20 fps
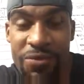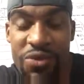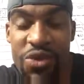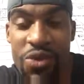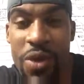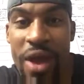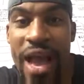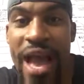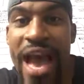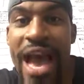
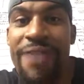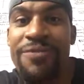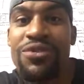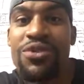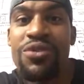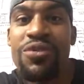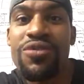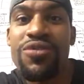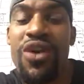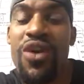You have
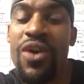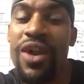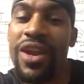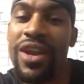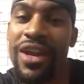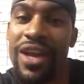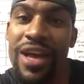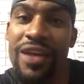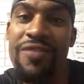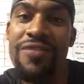to fall in
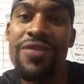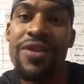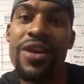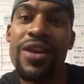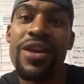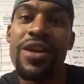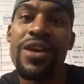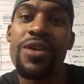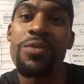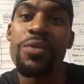love
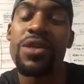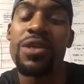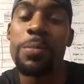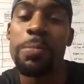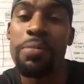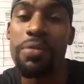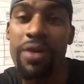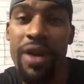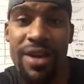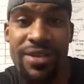with the
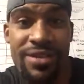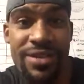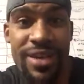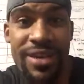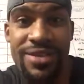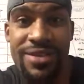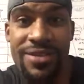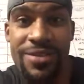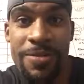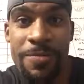
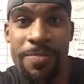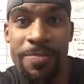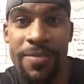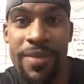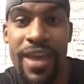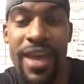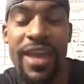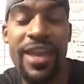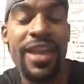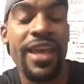process
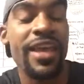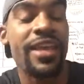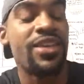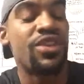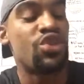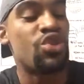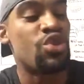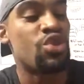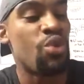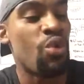and
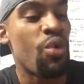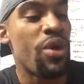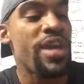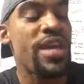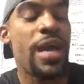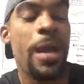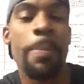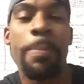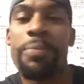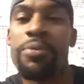
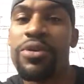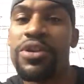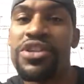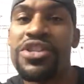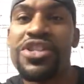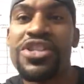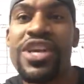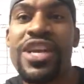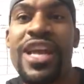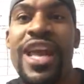enjoy,
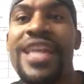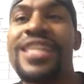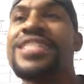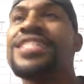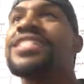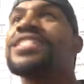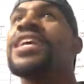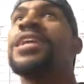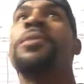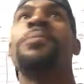appreciate, and
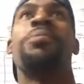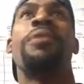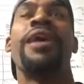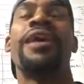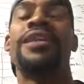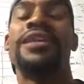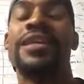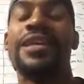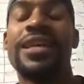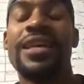
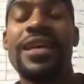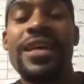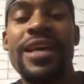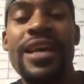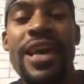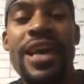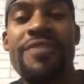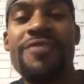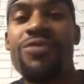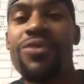celebrate
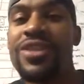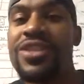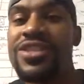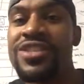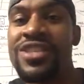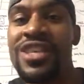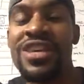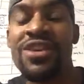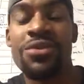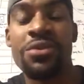every
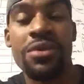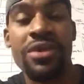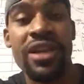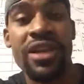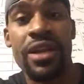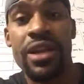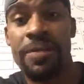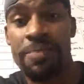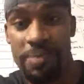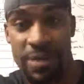single
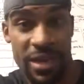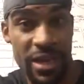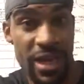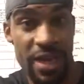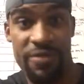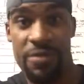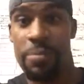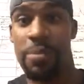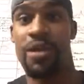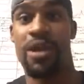little bit
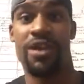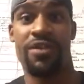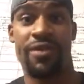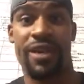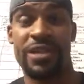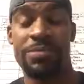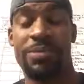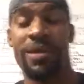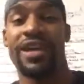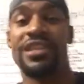of the
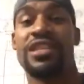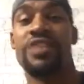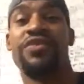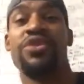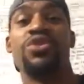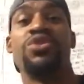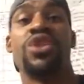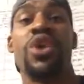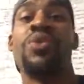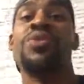progress. Because if
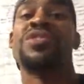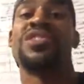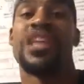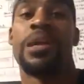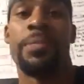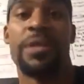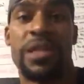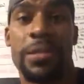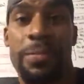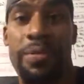you don't
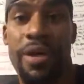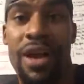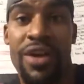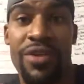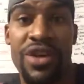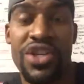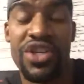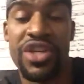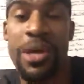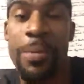celebrate the
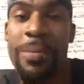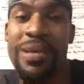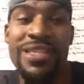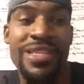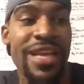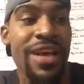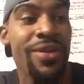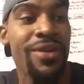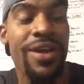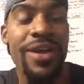progress, you're gonna miss
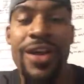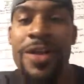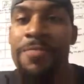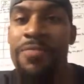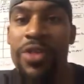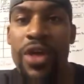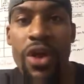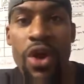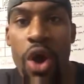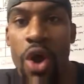out
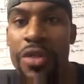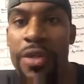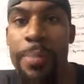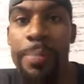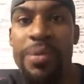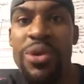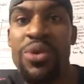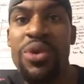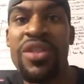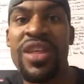on all the
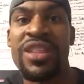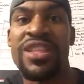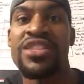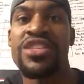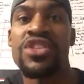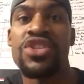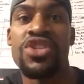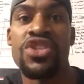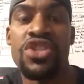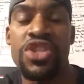beauty that
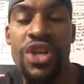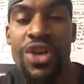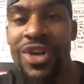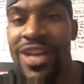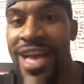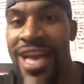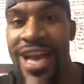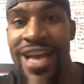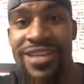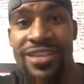this
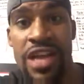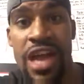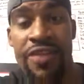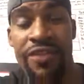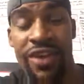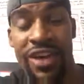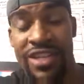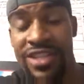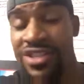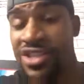journey has
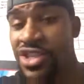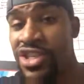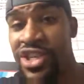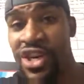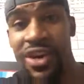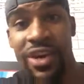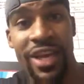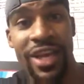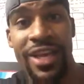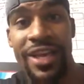offered. because it's a
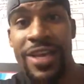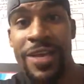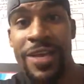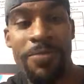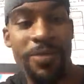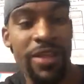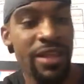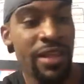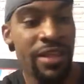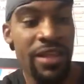journey.
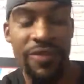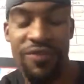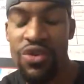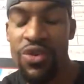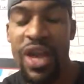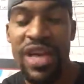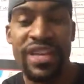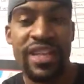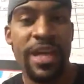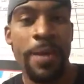If you
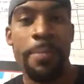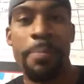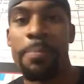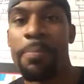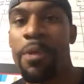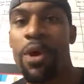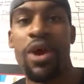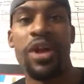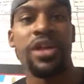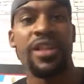got to that
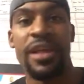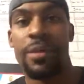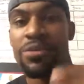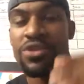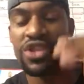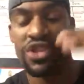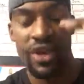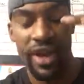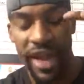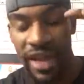mark that
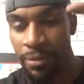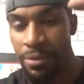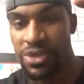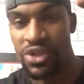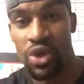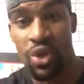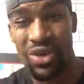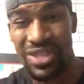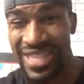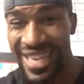was your end
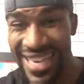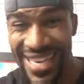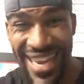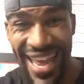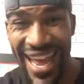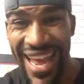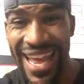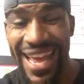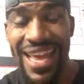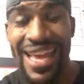result
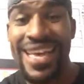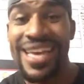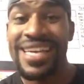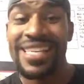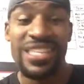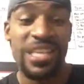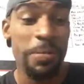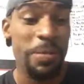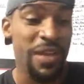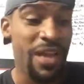today,
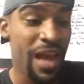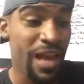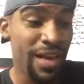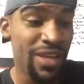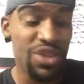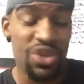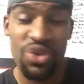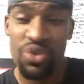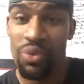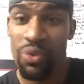to be
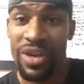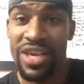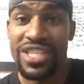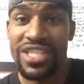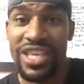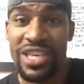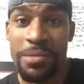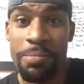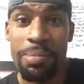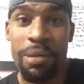honest, you'd
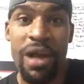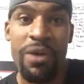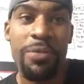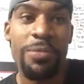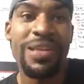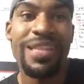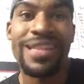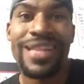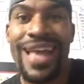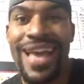reach it and
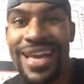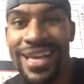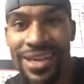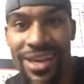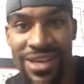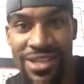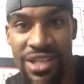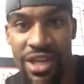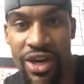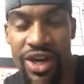probably be
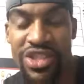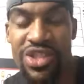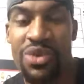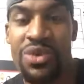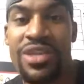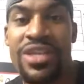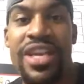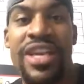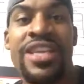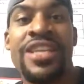lackluster because you
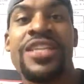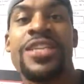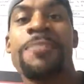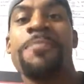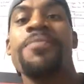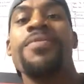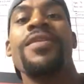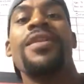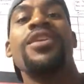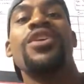didn't
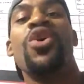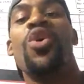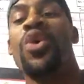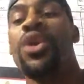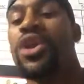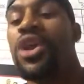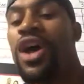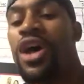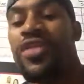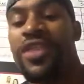go
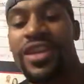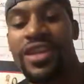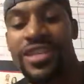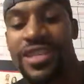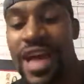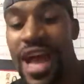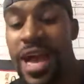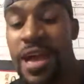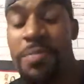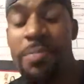along the
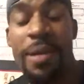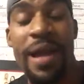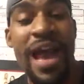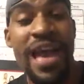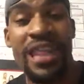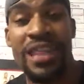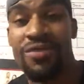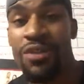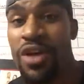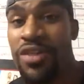entire
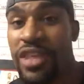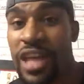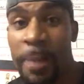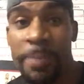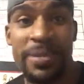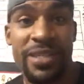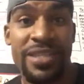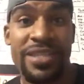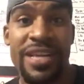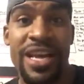path of all the
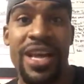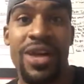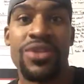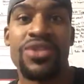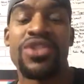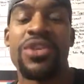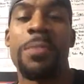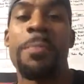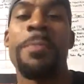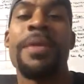ups and
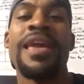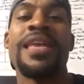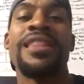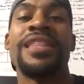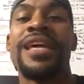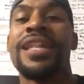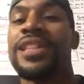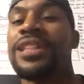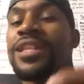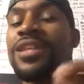downs to make
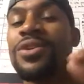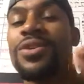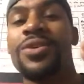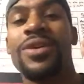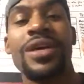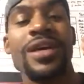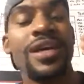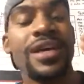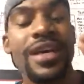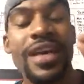that
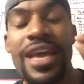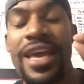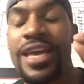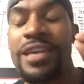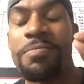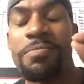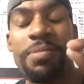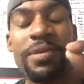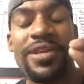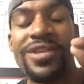little
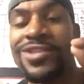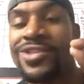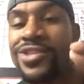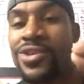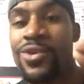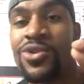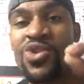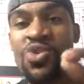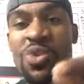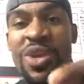end piece
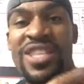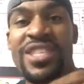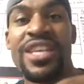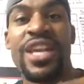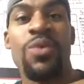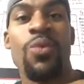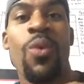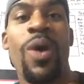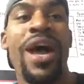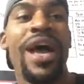so sweet. It's
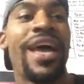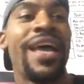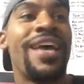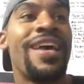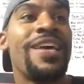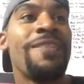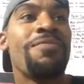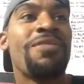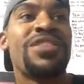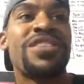like why
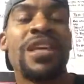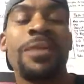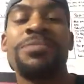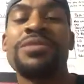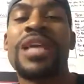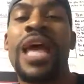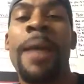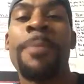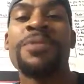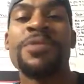
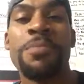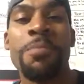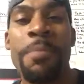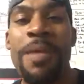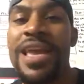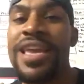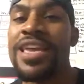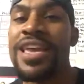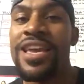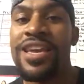sometimes
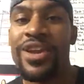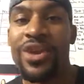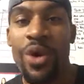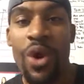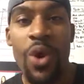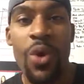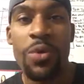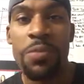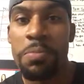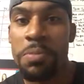making your
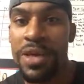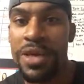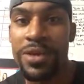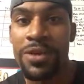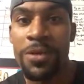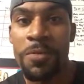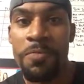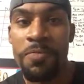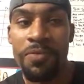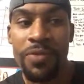own
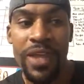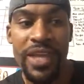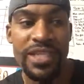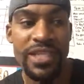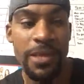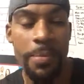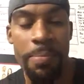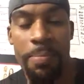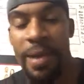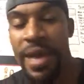meal is
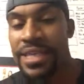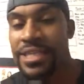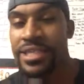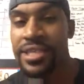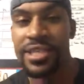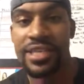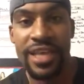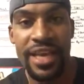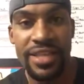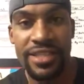the
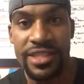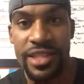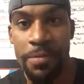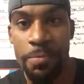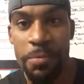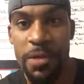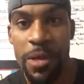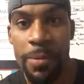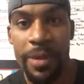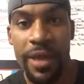best
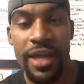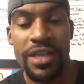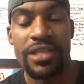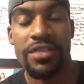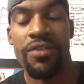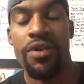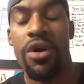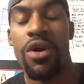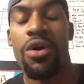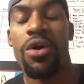tasting meal because
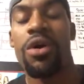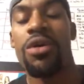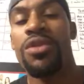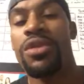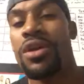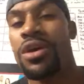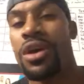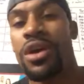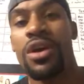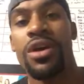of all
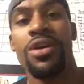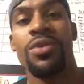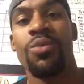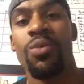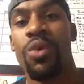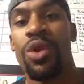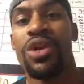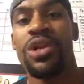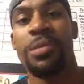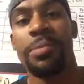the hard
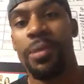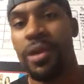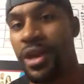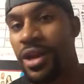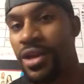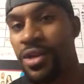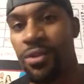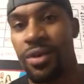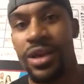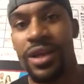work you put
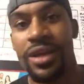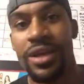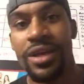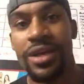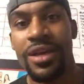into it.